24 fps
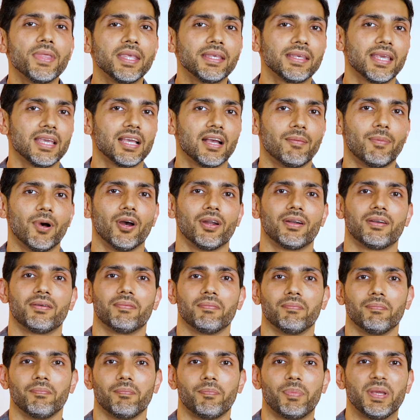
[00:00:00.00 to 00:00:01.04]
thinking
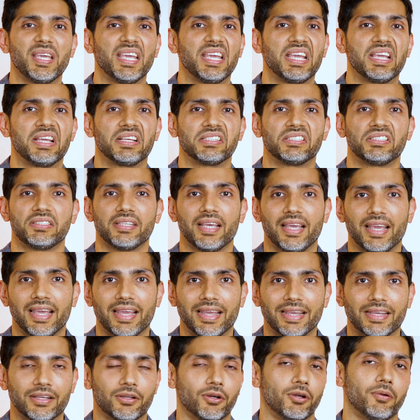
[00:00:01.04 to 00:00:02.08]
about being
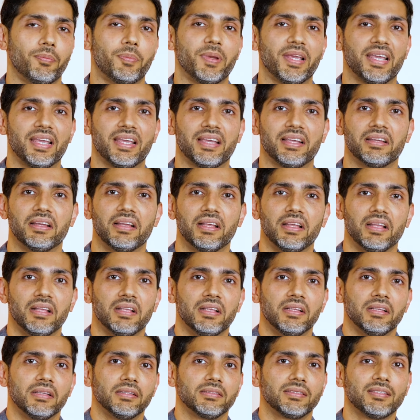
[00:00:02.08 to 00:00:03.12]
sick or being
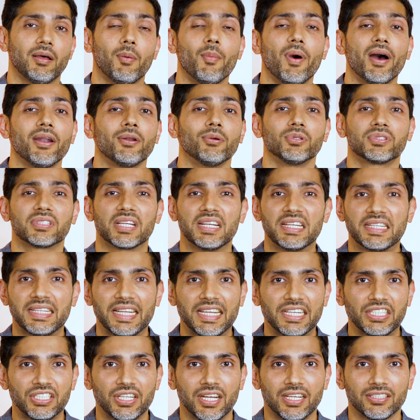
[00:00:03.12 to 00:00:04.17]
someone who's
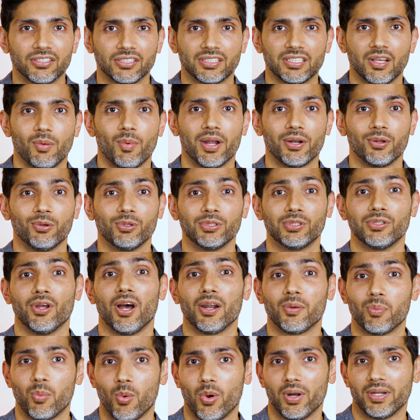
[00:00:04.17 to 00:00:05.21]
contagious or someone who's
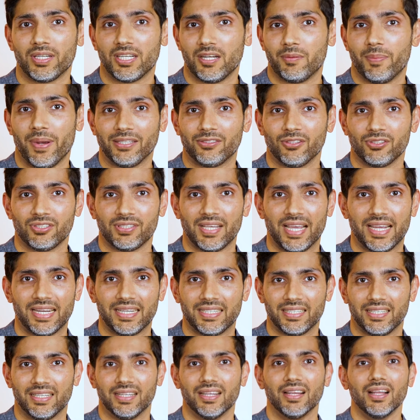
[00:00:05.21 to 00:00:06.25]
not wanted by
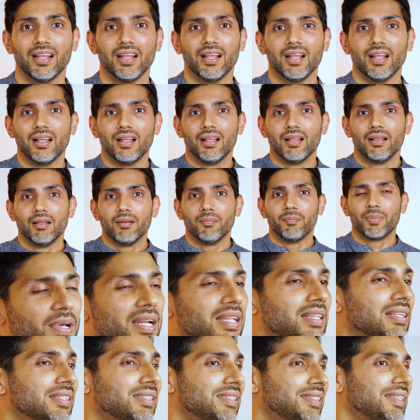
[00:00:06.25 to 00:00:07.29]
society. But
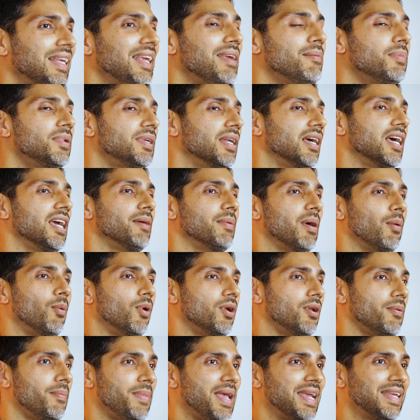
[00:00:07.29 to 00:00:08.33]
at the same time, I
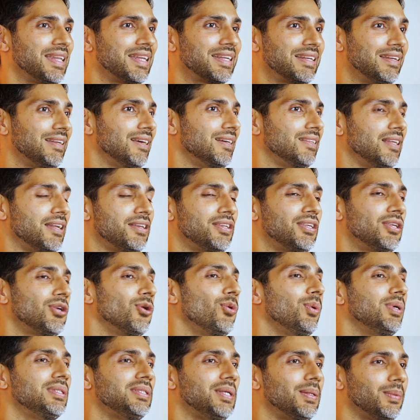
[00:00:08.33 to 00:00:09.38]
want to make it clear that
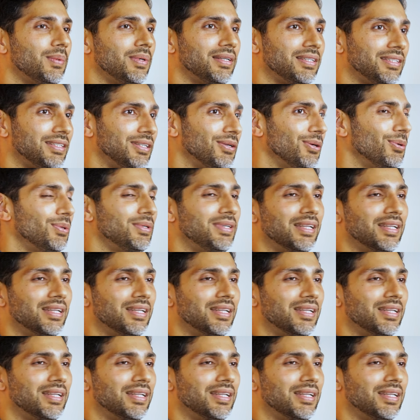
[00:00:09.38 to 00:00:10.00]
U is equal to you